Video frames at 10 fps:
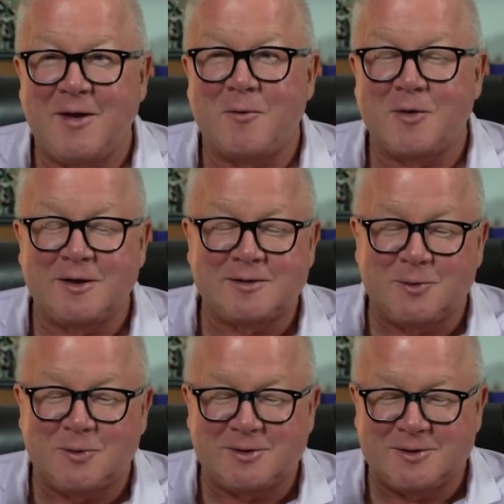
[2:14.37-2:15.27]
we're going to
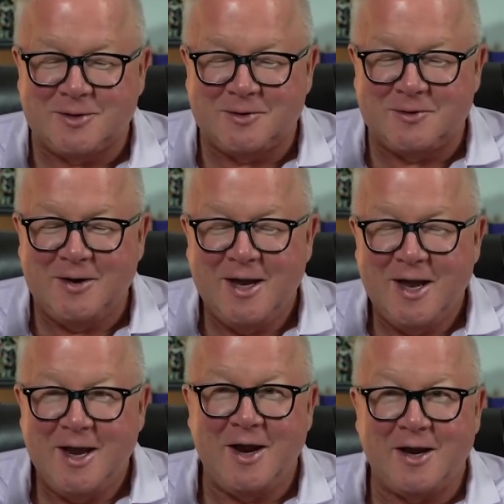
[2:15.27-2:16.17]
torture you
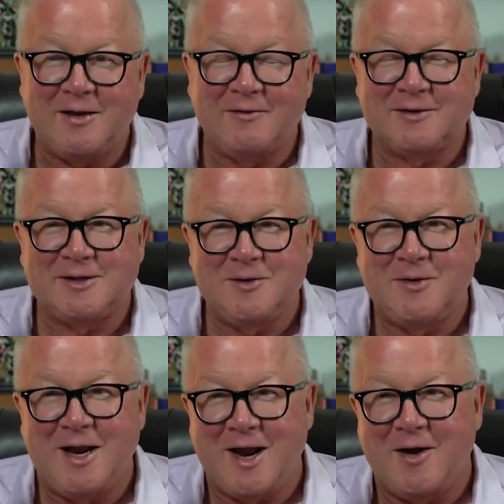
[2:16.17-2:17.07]
and not give it to you
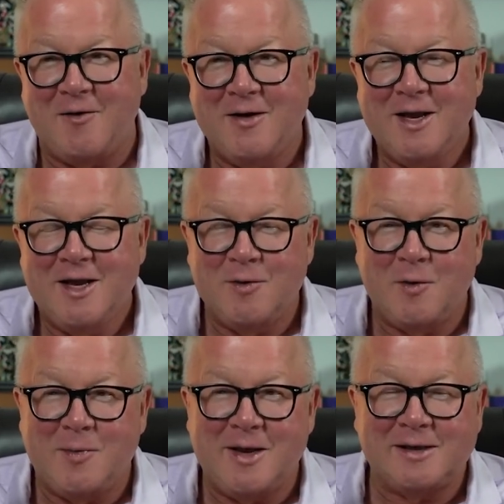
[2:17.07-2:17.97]
now. It will
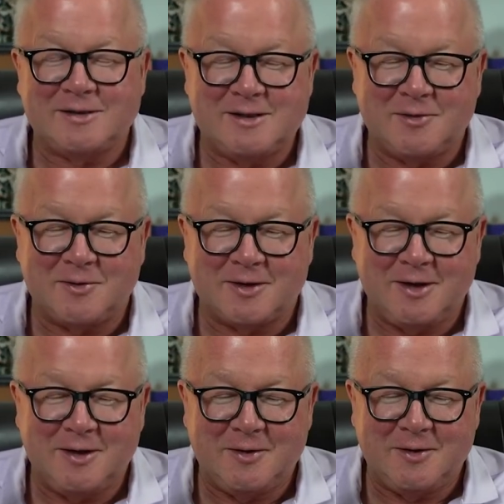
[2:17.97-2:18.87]
be a secret
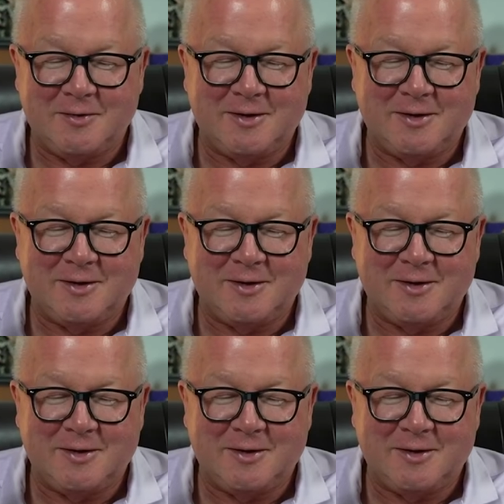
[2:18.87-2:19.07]
code.